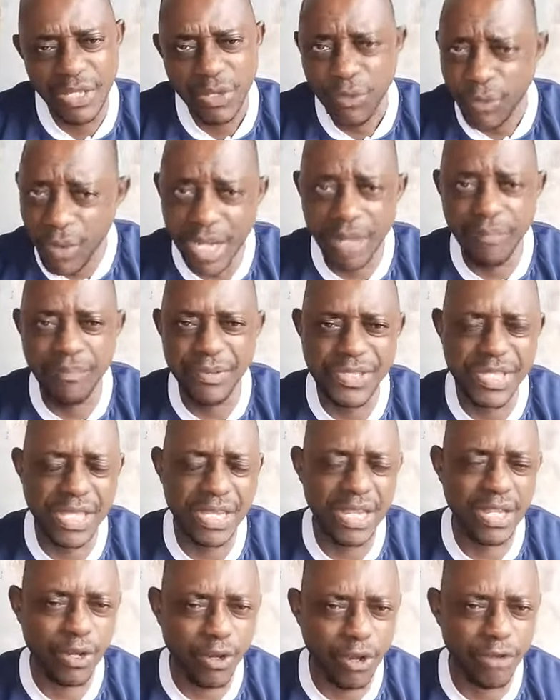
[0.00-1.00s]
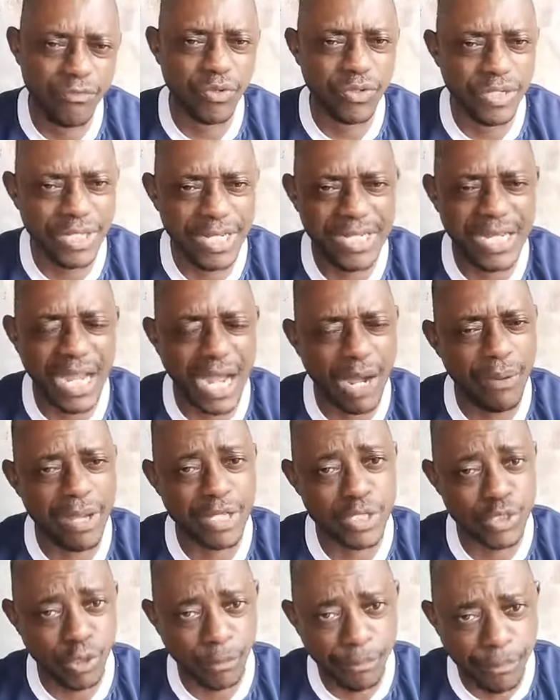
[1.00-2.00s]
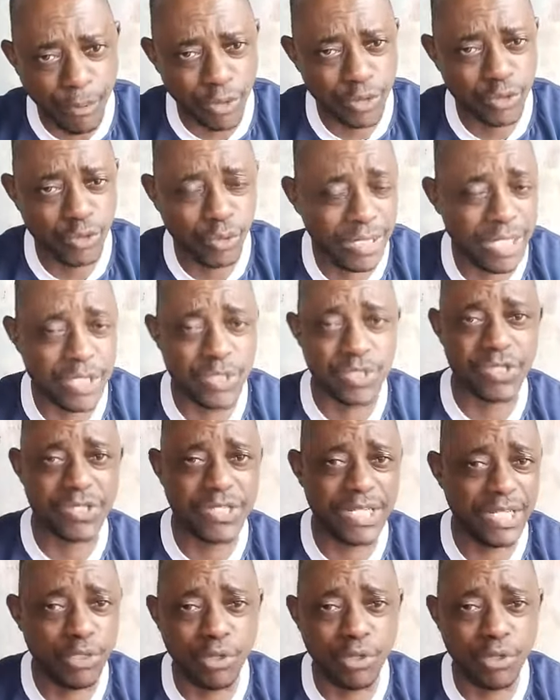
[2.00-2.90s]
when it be say the government need our support to they succeed.